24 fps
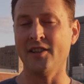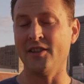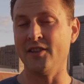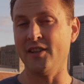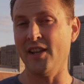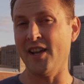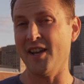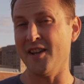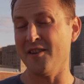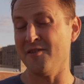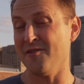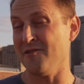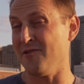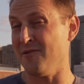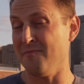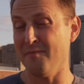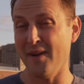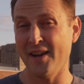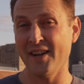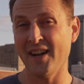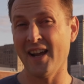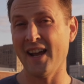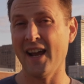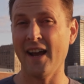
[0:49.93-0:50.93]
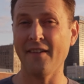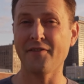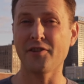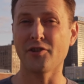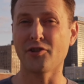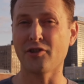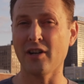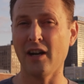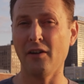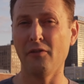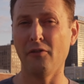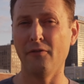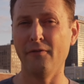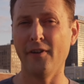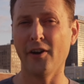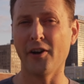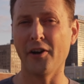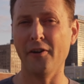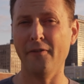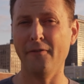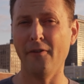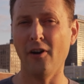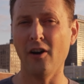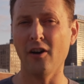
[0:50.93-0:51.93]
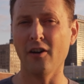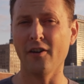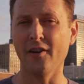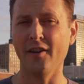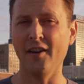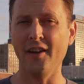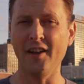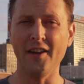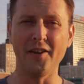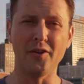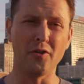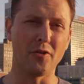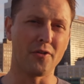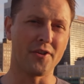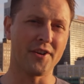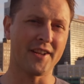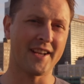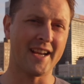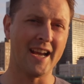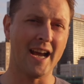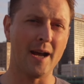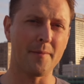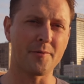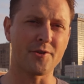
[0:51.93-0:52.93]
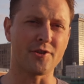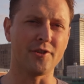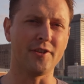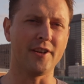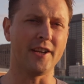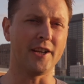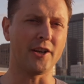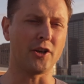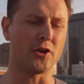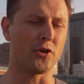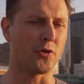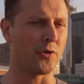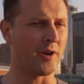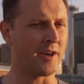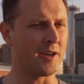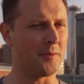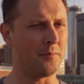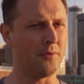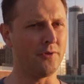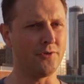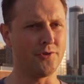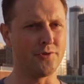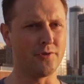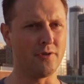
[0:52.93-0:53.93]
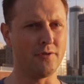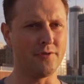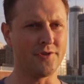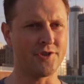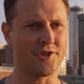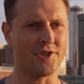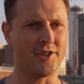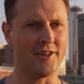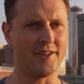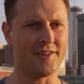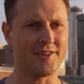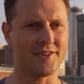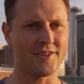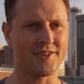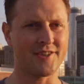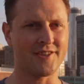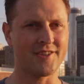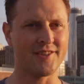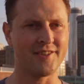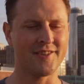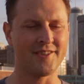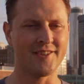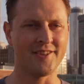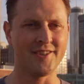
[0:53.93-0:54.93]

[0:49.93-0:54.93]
that you may not have to travel very far in order to capture incredible drone shots.